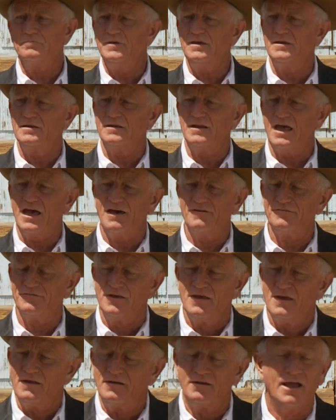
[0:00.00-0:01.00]
me and have
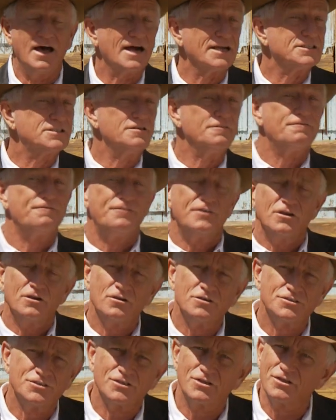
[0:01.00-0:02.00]
lots of
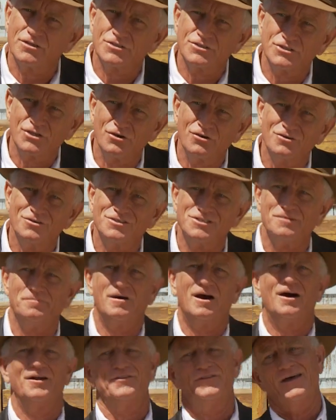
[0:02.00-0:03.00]
fears and concerns
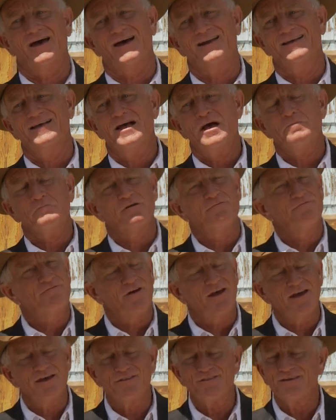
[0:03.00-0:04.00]
about that. But
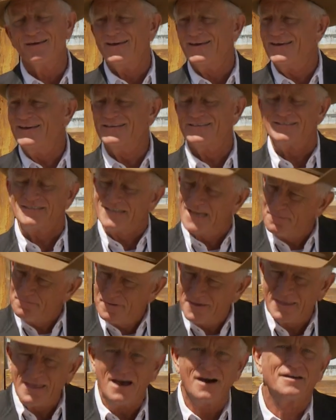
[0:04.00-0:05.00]
faith is
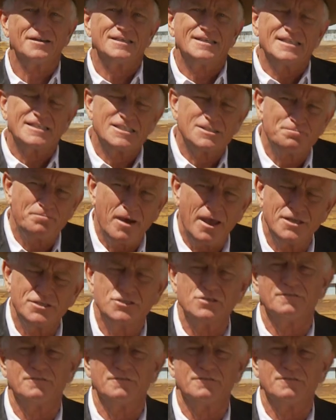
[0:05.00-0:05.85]
stepping out despite